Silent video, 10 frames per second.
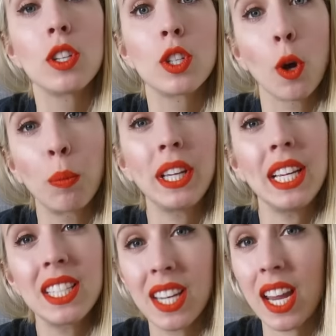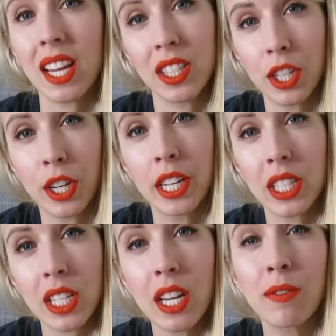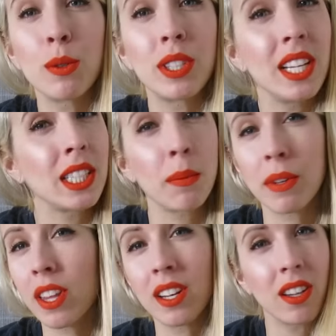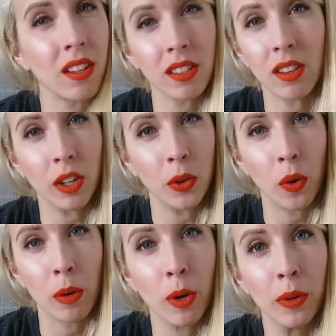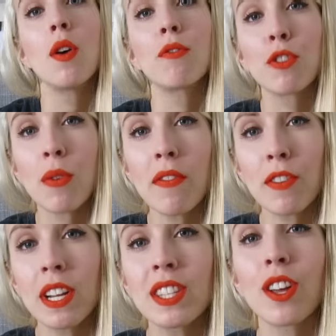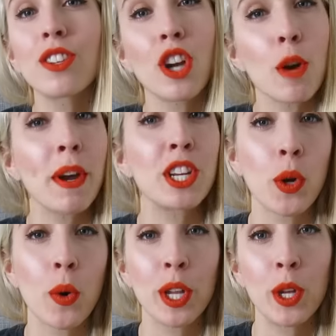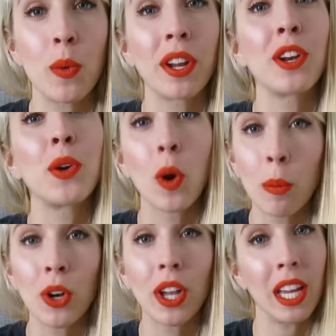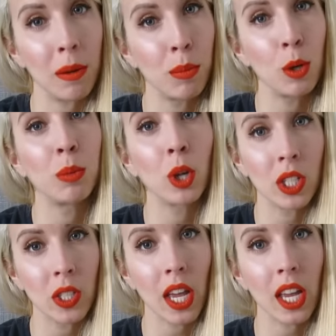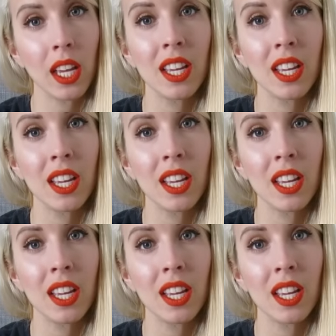So please take it seriously if you see something that doesn't look normal. For reference, I'll start by showing you what a normal kitten poop looks like.